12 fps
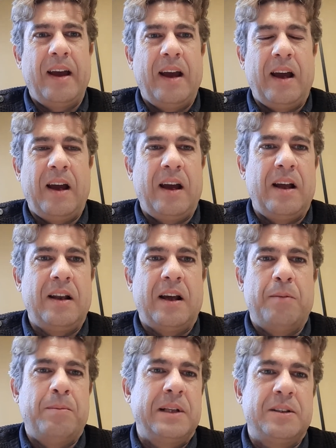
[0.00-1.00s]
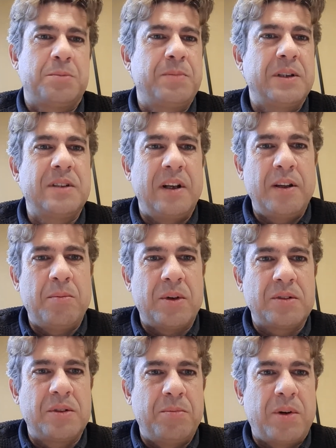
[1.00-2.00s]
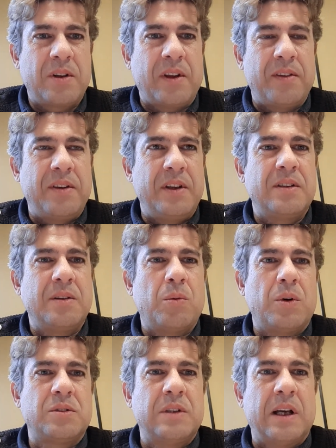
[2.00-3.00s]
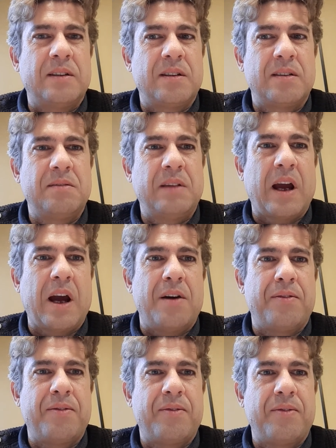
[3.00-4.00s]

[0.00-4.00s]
But especially the most important thing was that they have